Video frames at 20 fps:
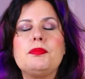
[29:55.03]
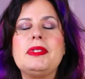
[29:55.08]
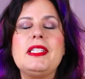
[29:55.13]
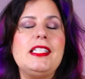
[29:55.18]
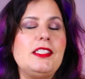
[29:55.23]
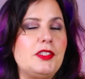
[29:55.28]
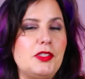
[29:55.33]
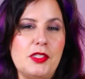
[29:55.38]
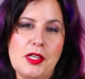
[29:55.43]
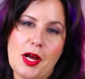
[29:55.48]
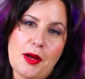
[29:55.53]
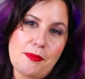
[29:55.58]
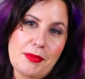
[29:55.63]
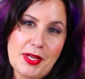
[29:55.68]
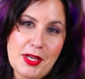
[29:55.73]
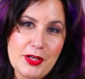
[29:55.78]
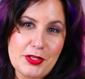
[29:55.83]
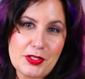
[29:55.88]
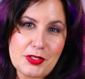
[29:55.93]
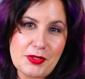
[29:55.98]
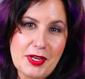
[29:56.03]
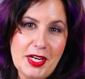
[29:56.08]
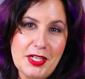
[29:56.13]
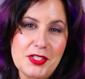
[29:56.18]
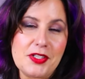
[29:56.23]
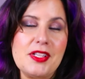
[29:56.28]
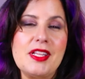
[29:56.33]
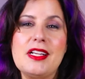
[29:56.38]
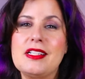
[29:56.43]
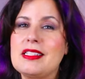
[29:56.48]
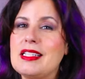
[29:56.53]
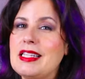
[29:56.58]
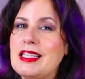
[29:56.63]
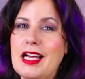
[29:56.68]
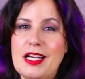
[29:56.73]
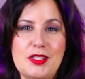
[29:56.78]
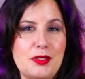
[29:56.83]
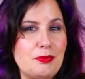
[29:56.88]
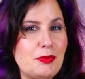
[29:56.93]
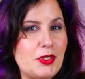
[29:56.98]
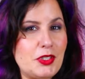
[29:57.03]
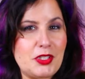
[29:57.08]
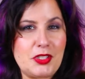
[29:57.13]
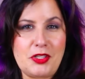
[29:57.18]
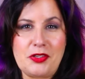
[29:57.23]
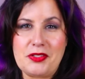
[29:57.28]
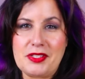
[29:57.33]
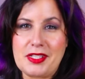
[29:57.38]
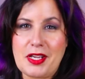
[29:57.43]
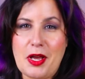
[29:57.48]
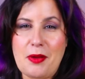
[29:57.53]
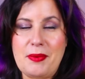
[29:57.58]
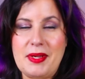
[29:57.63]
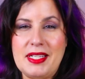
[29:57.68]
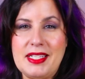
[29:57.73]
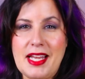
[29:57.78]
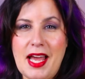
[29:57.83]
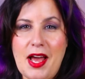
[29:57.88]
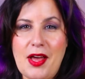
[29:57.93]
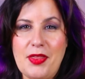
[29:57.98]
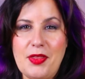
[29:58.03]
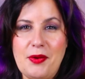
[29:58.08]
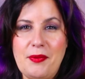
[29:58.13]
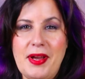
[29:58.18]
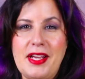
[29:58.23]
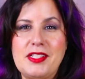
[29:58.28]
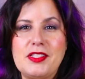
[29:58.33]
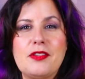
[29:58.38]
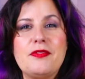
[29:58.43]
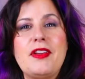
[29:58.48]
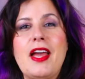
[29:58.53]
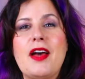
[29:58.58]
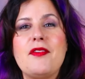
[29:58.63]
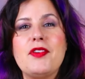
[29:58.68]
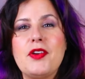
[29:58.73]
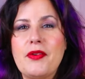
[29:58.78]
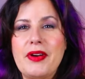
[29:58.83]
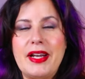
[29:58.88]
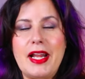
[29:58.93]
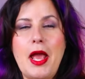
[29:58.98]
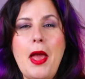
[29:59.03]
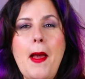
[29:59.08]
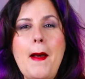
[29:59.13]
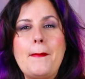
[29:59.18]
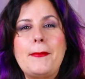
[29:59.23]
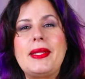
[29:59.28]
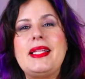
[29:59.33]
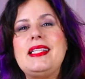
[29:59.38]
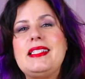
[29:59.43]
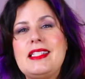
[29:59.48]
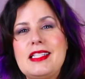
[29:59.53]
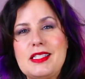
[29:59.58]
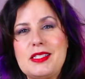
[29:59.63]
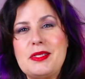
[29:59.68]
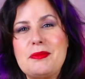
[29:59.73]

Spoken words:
please do not be a stranger. There's lots more shows coming down the way. So if you haven't already, please hit